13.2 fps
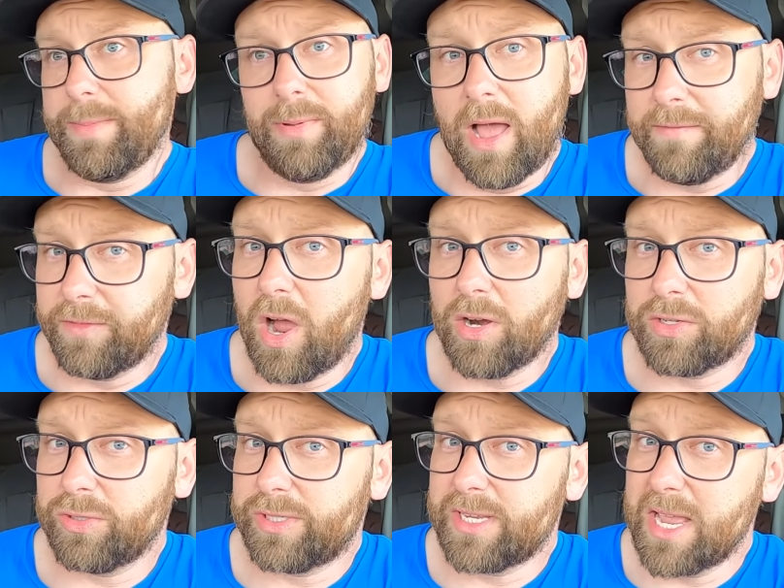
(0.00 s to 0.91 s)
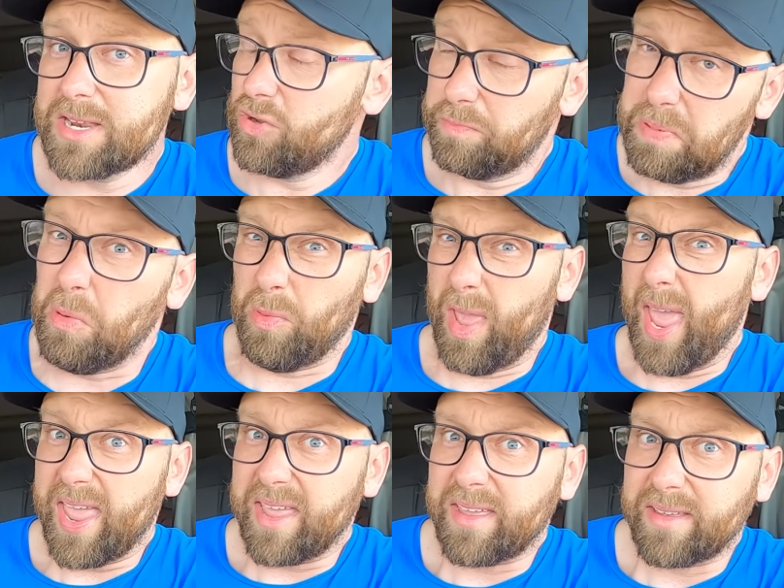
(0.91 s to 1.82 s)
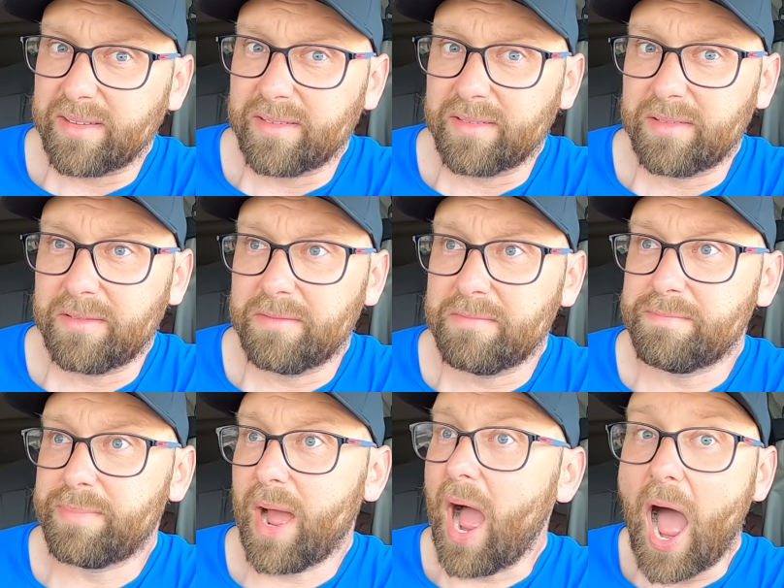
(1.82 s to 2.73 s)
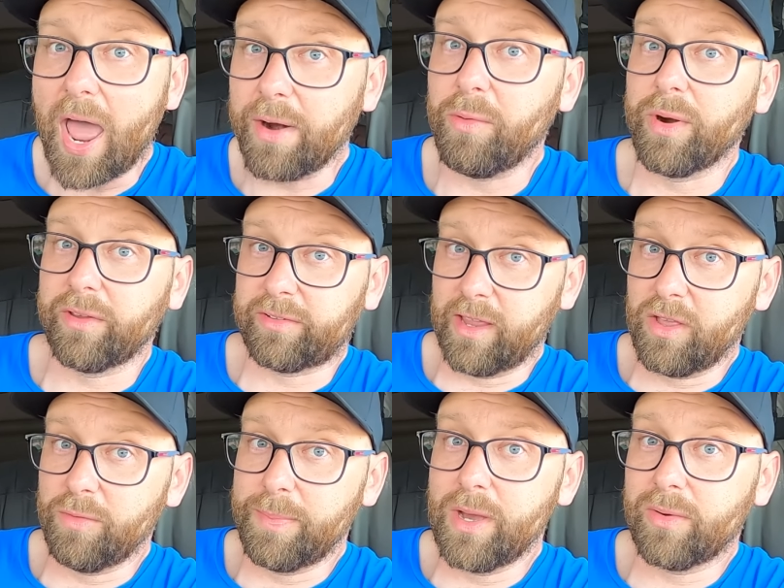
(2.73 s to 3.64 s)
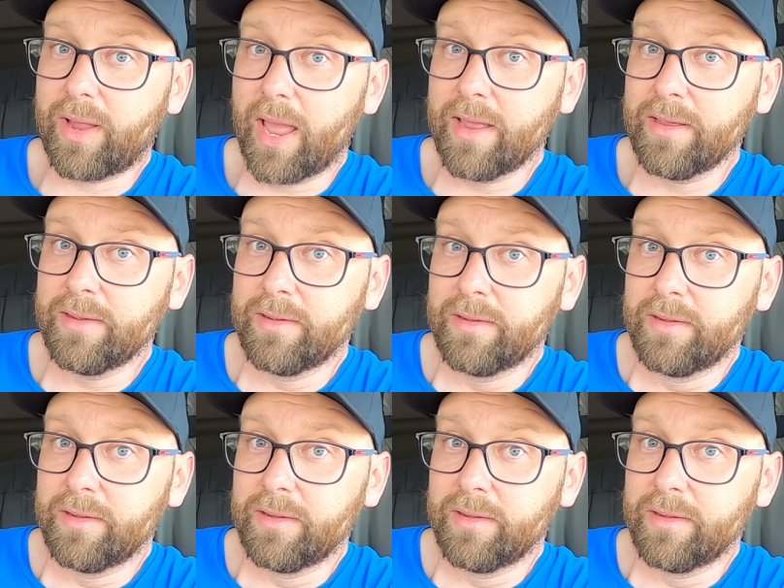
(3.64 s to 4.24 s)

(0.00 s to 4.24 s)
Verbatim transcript: People I've talked to said you'll be okay, but I don't want to say you'll be okay,